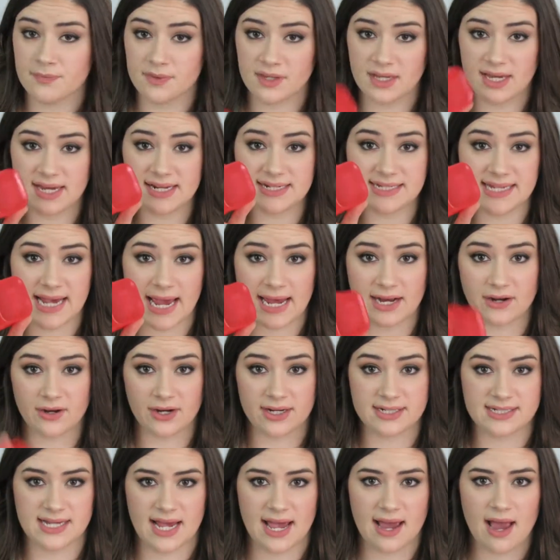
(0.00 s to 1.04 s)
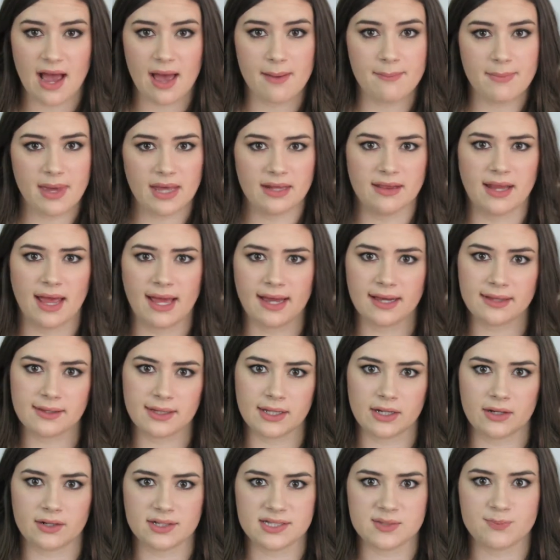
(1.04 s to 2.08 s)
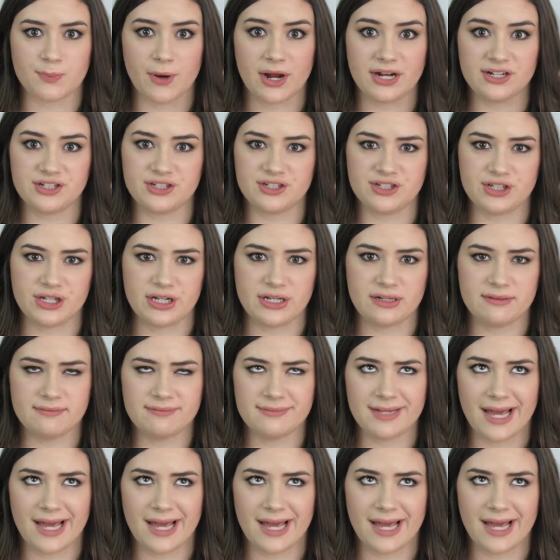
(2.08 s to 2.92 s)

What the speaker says: container intake. I made like a little spreadsheet